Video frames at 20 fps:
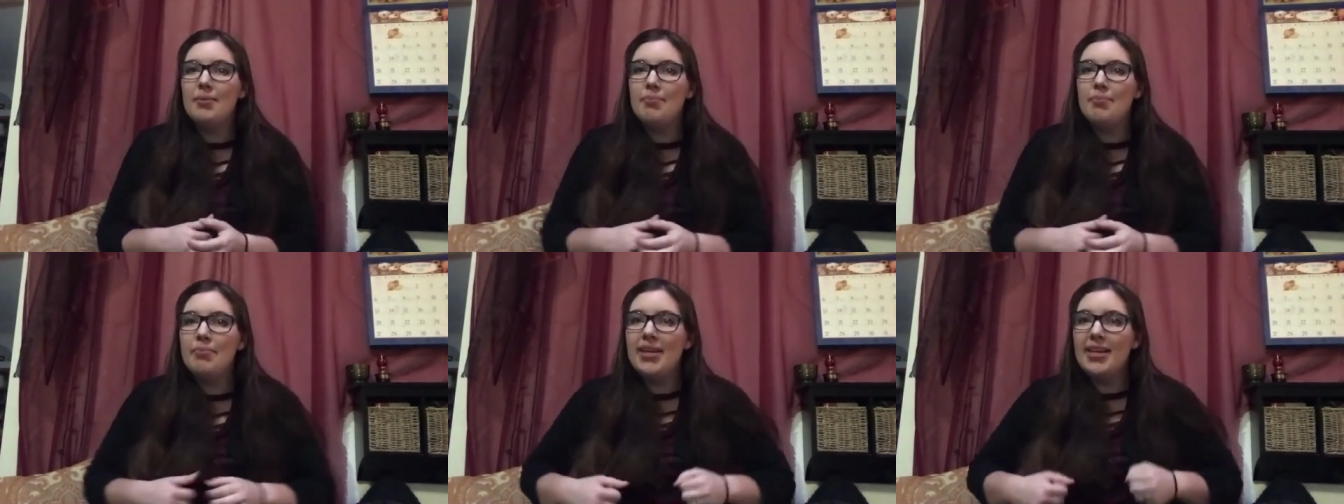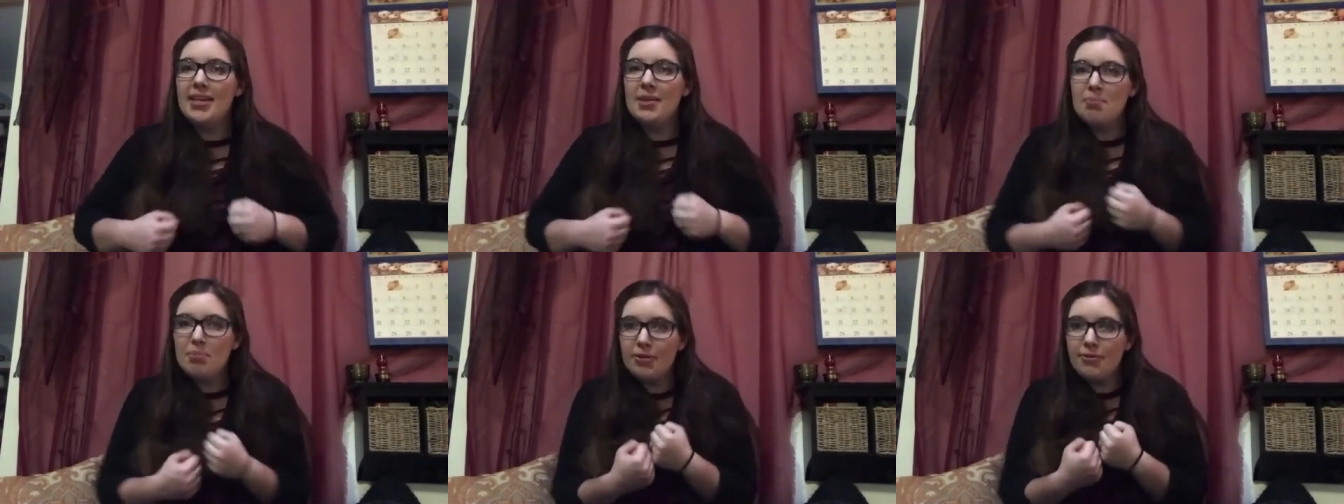
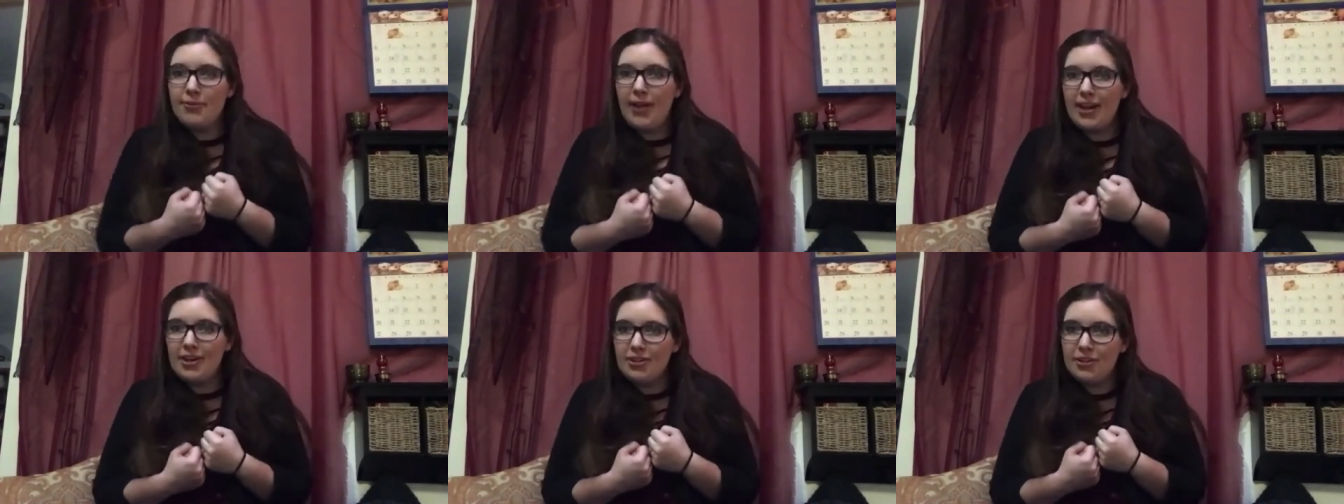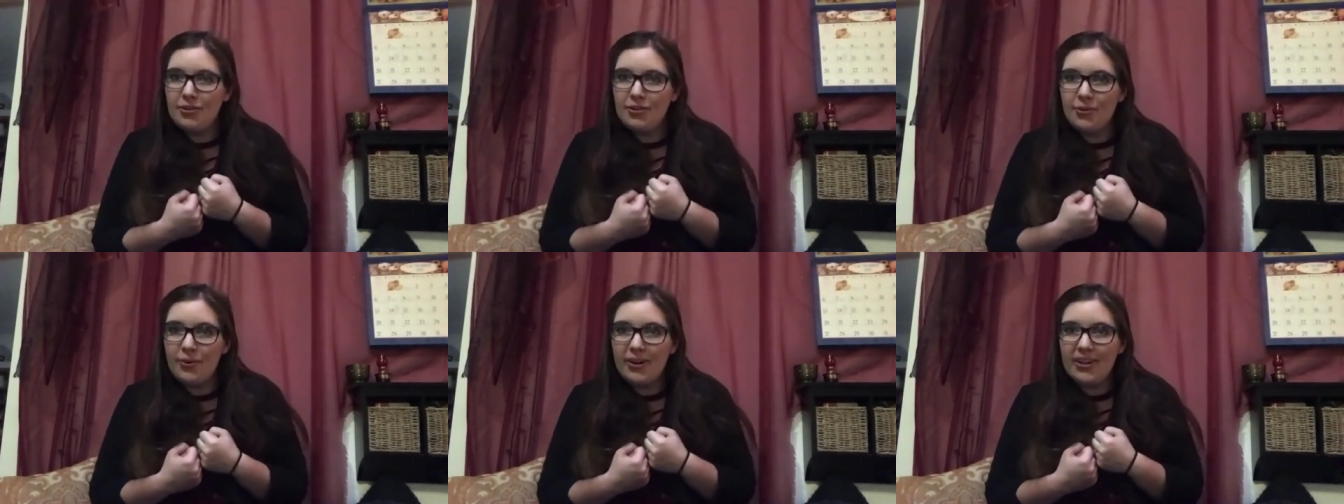mini
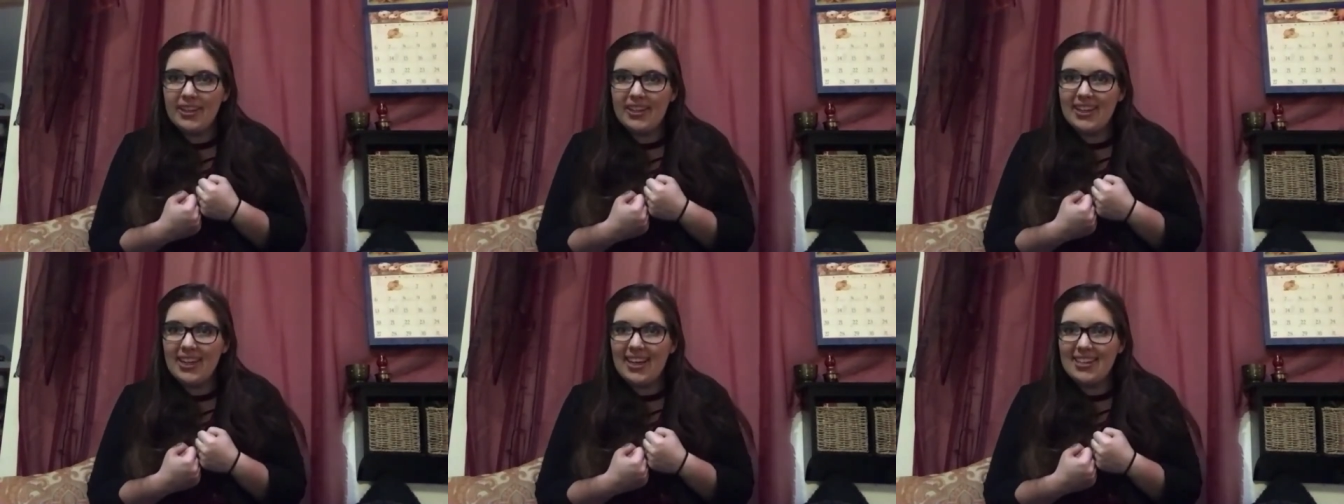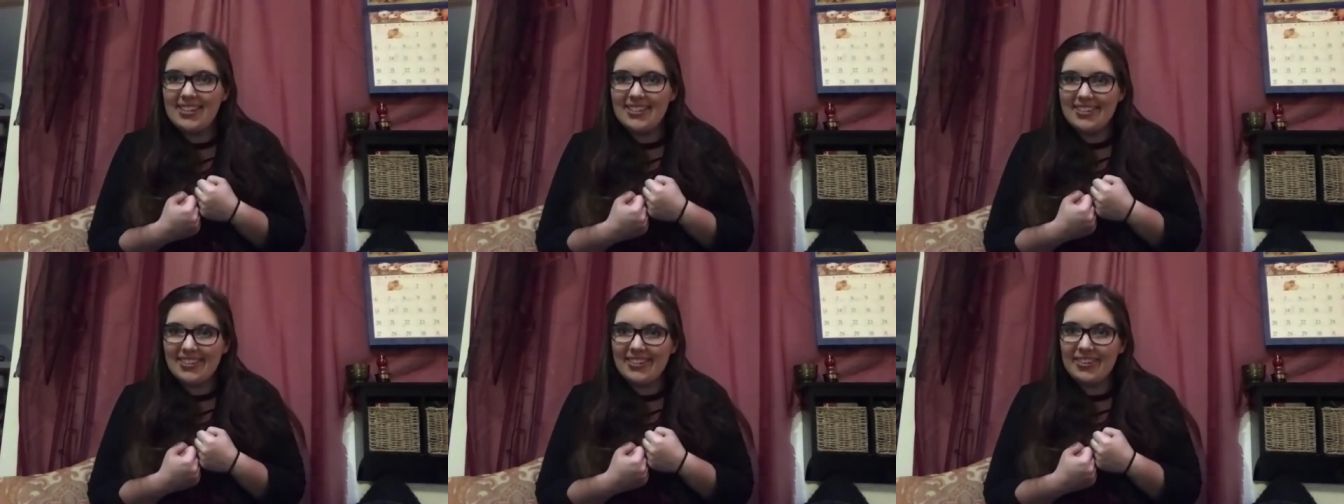professional
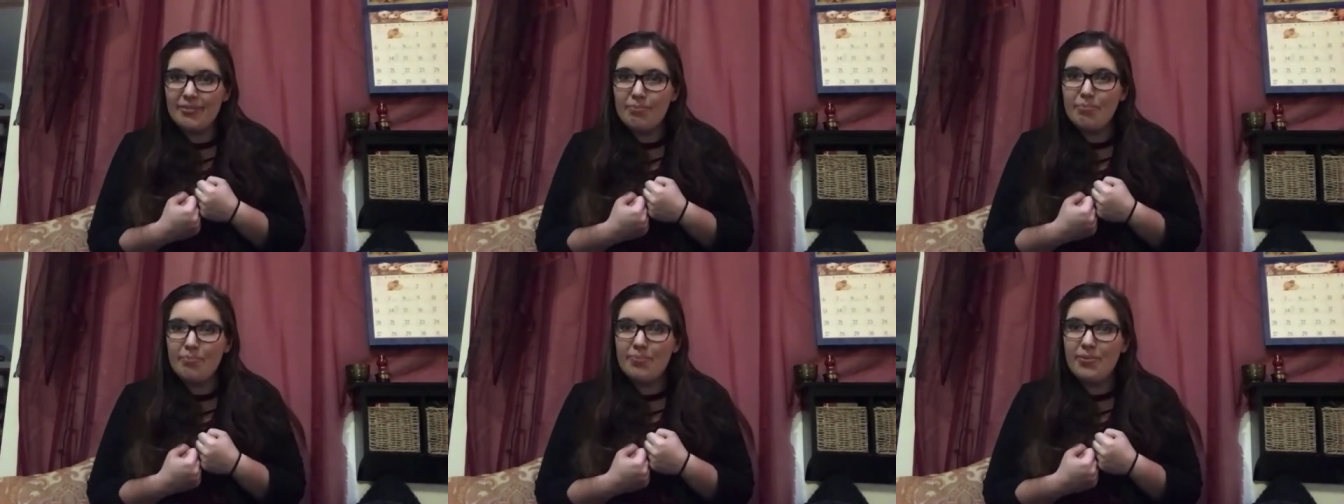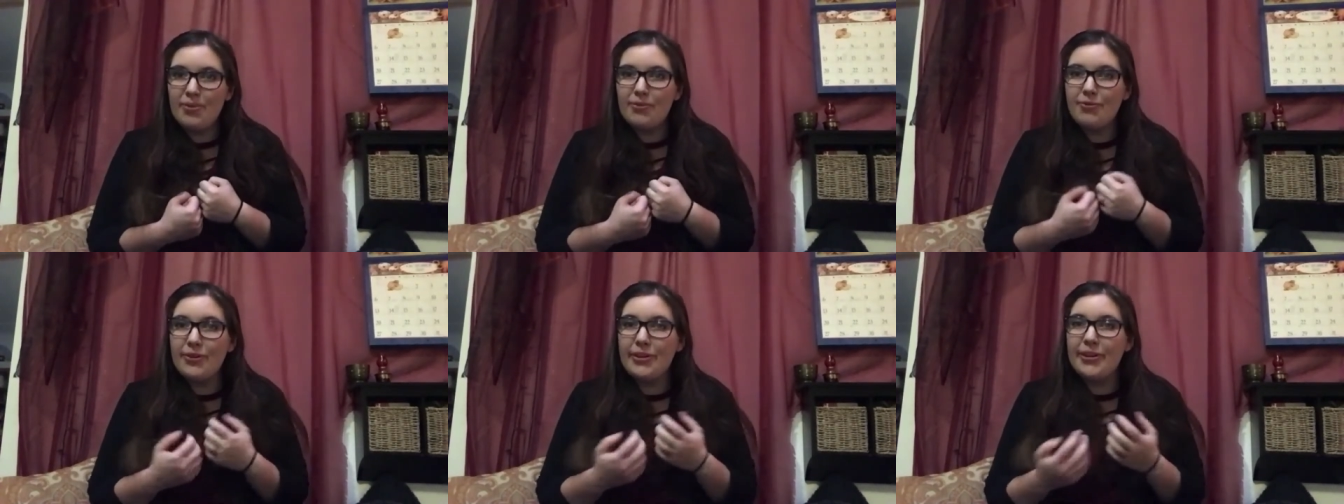organizer,
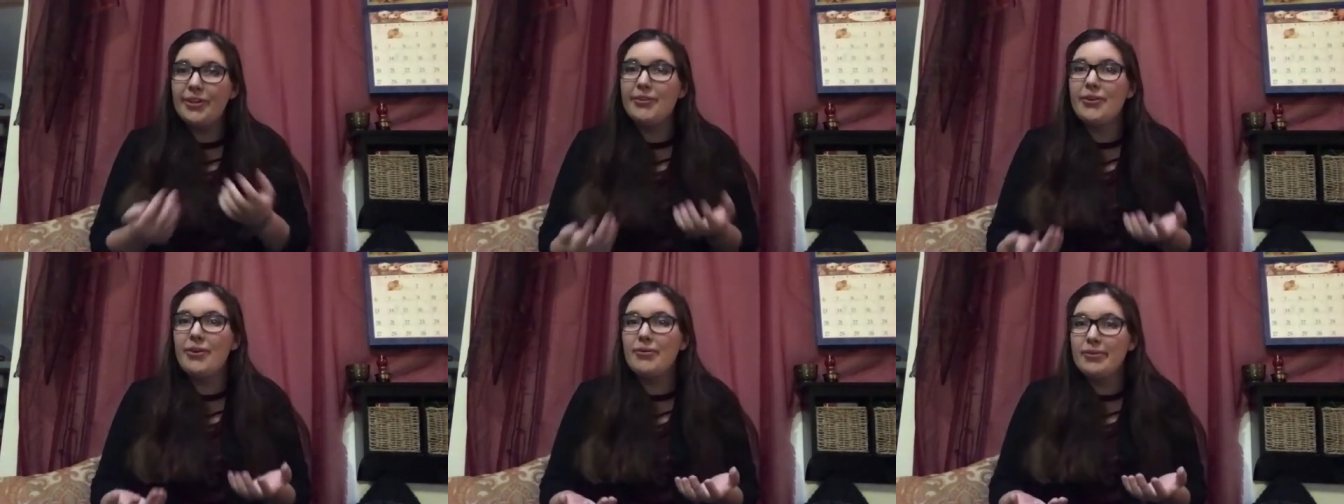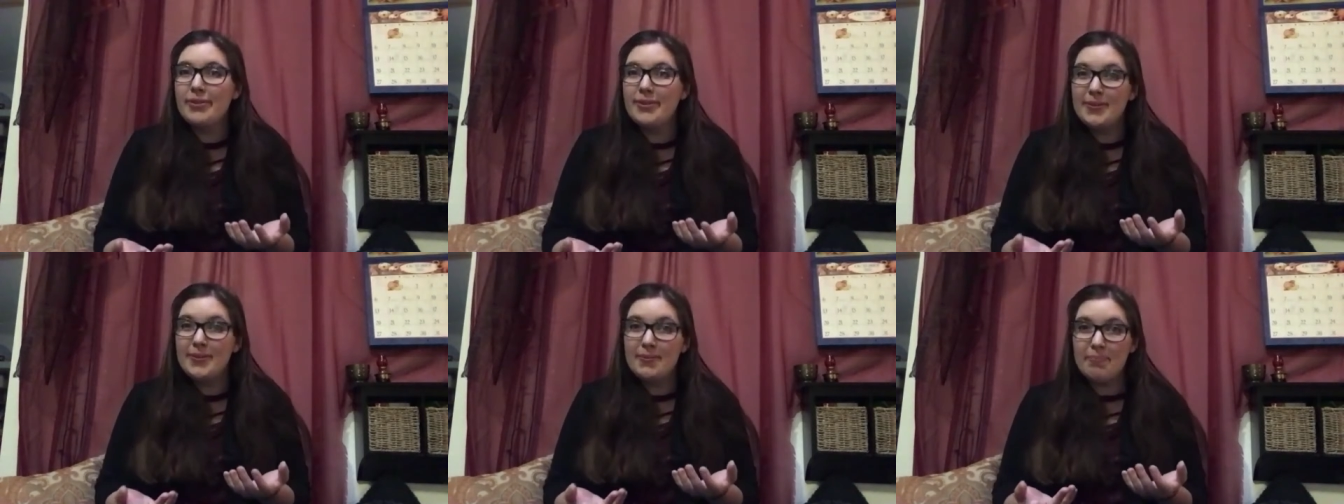but for your
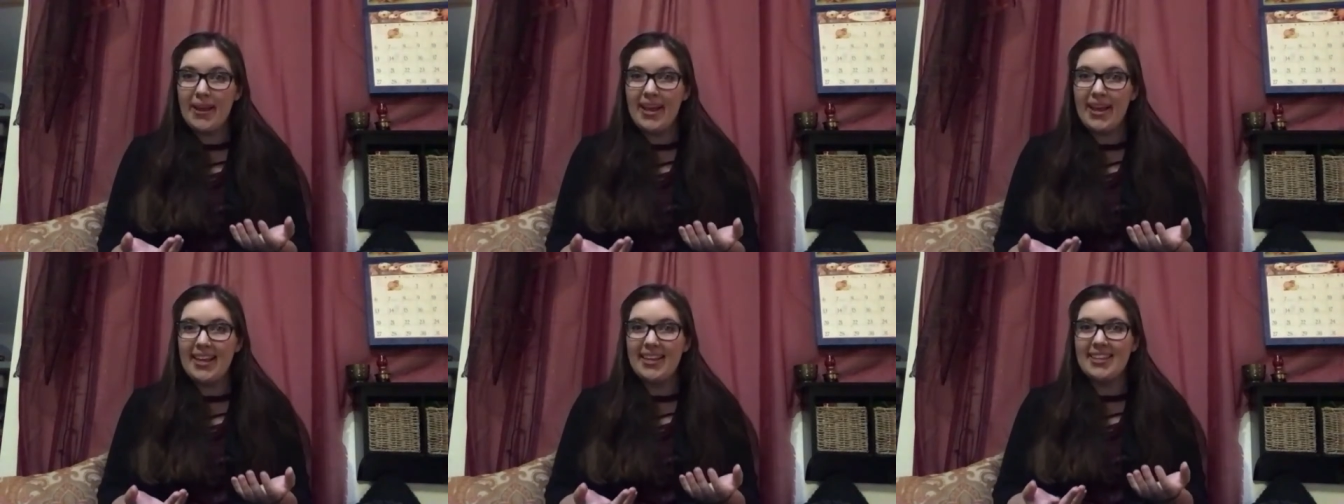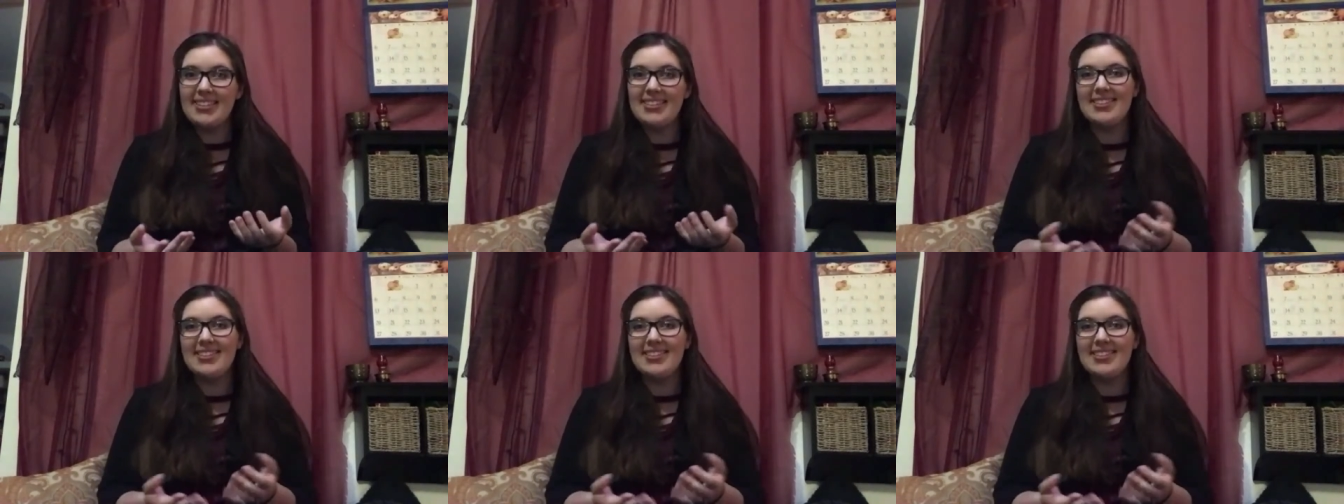own space.